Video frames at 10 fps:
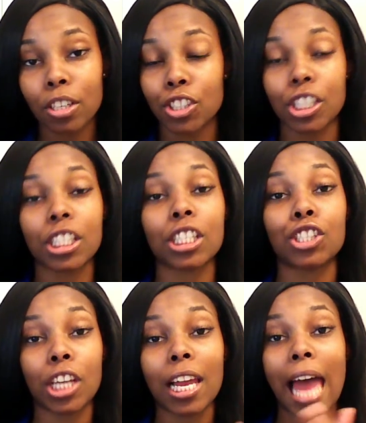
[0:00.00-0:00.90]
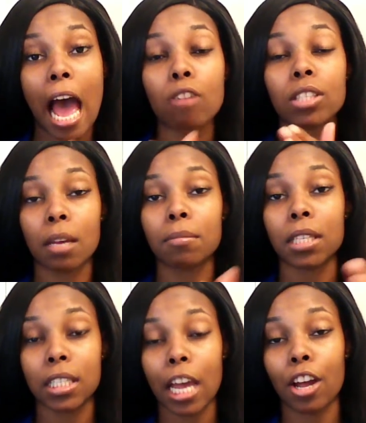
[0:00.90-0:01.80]
She allows him
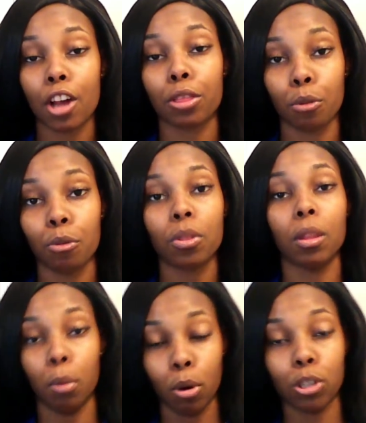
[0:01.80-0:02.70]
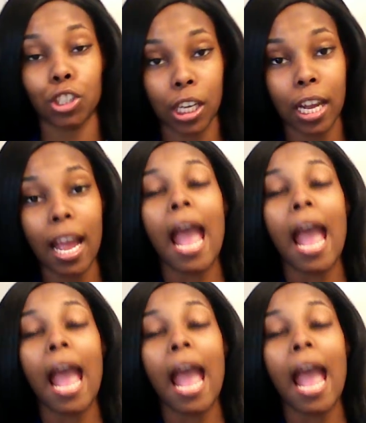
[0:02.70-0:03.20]
to take her through the bullshit,